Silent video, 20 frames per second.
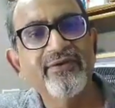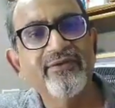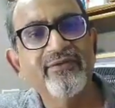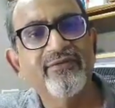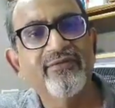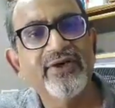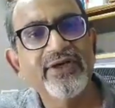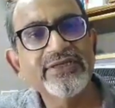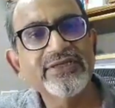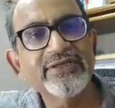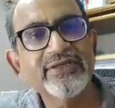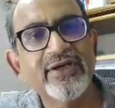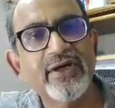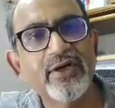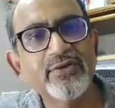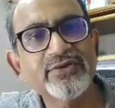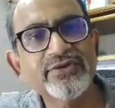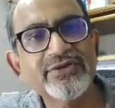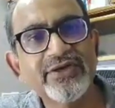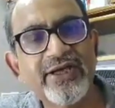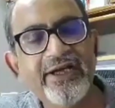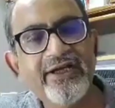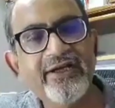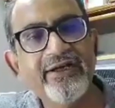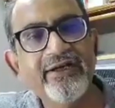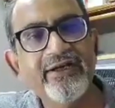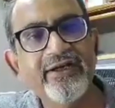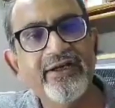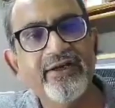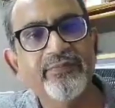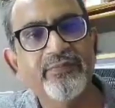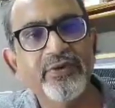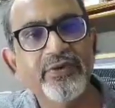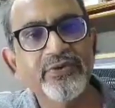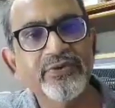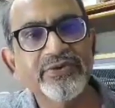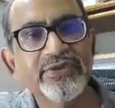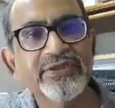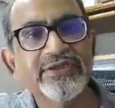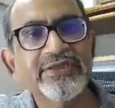Once outside, it
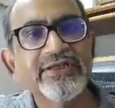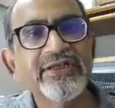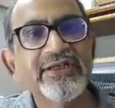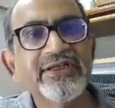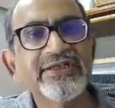produces